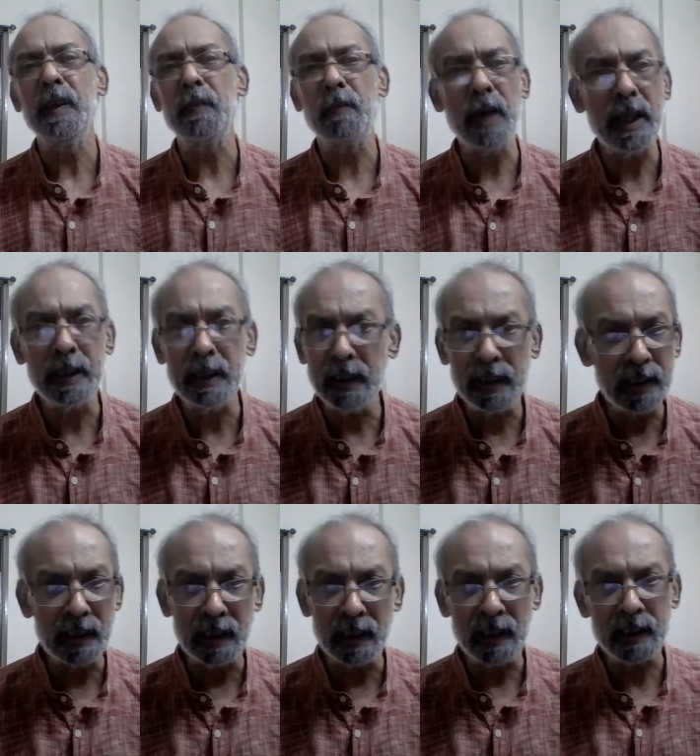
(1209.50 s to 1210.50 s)
Finally,
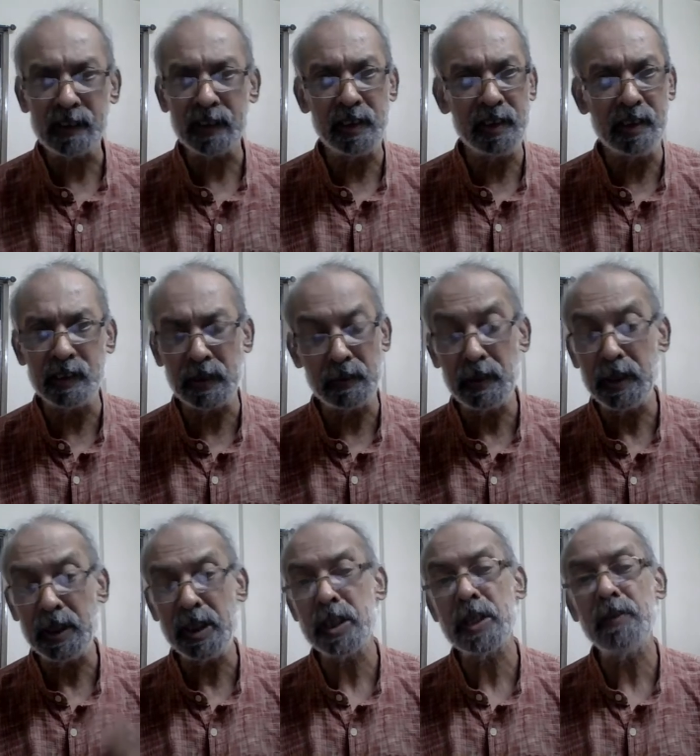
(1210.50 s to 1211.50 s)
in last 3 years, even
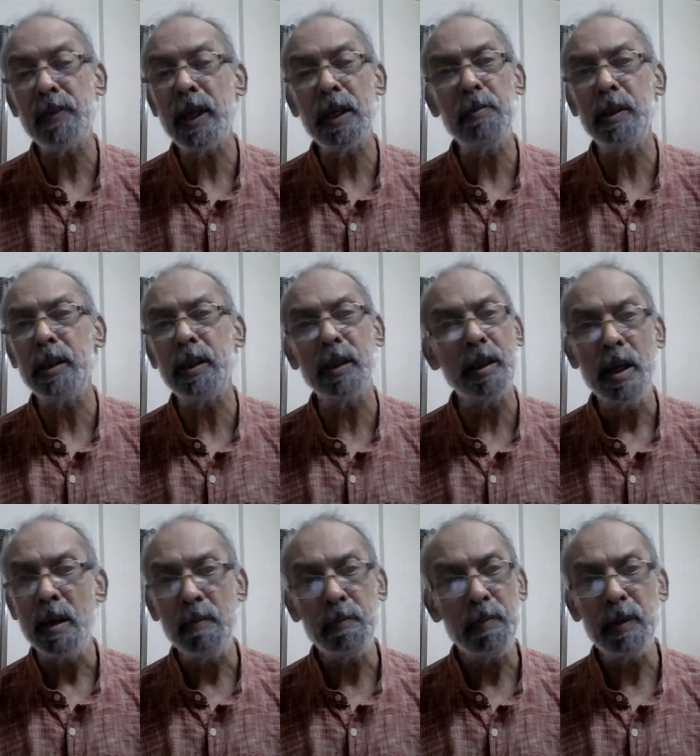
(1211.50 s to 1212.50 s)
Keshav admitted,
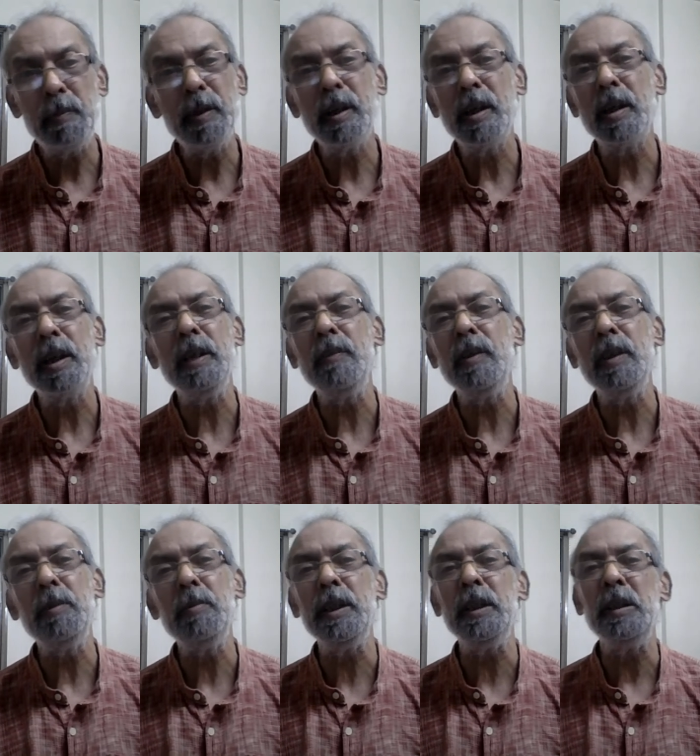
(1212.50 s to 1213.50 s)
people are leaving
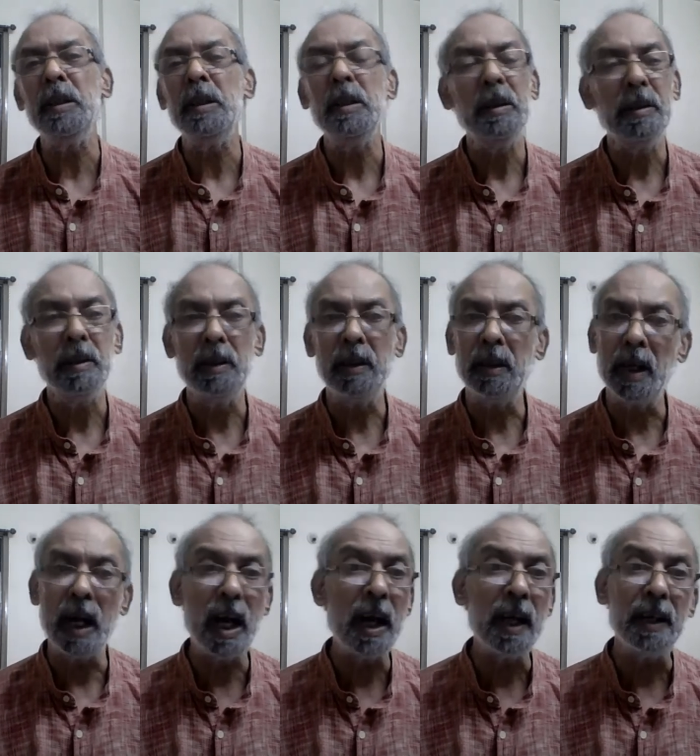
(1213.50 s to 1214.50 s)
me
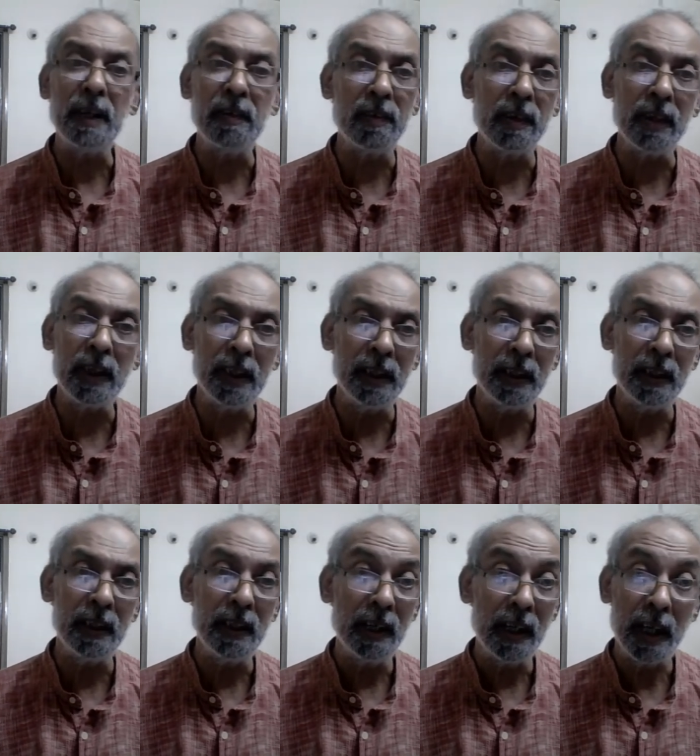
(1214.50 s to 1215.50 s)
high and dry.
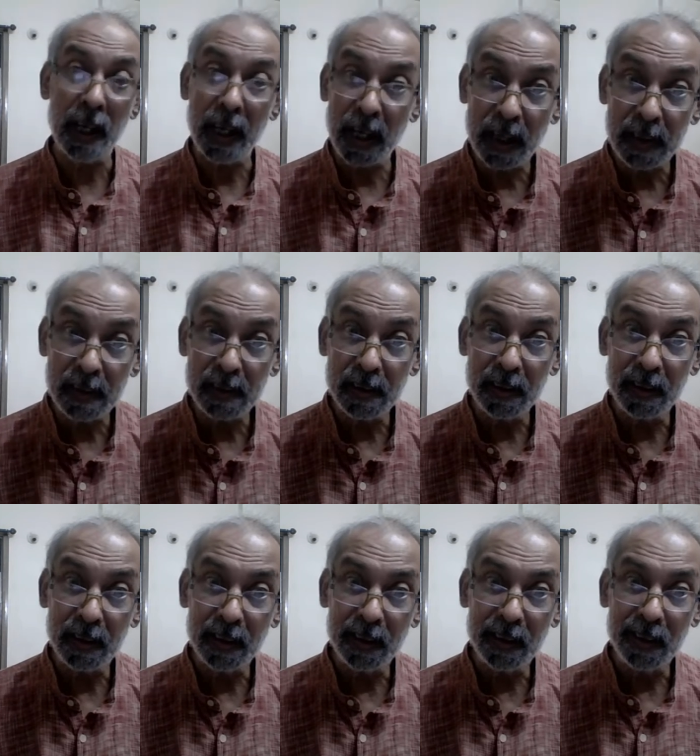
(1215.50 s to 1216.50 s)
And
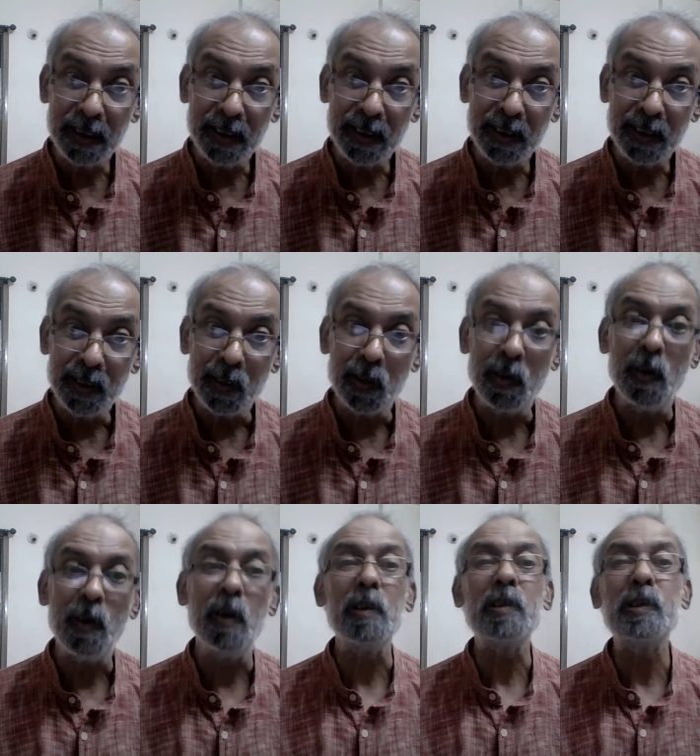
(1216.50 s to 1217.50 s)

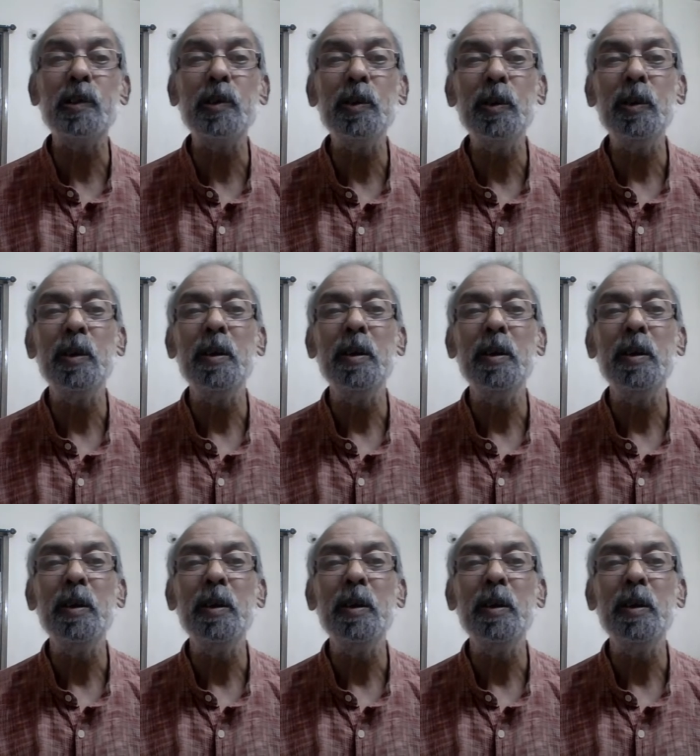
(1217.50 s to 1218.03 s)
also,